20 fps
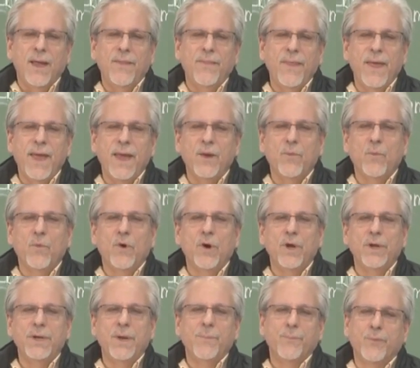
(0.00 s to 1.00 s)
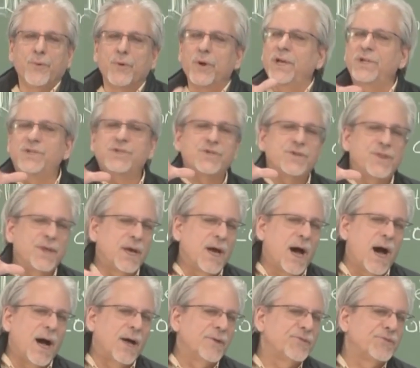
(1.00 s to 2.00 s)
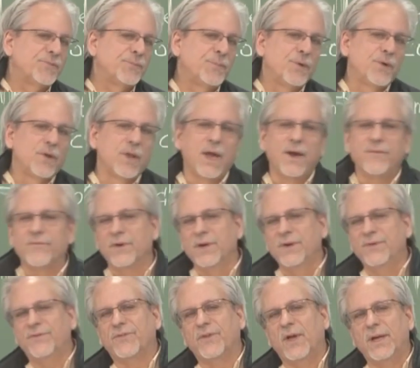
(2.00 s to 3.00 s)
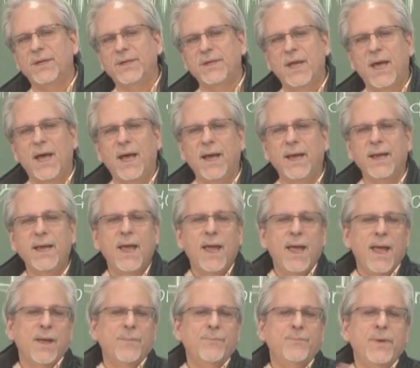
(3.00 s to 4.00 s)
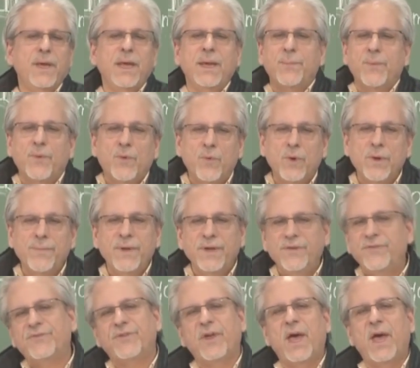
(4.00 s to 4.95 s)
and they would preach the gospel every Sunday, and people would be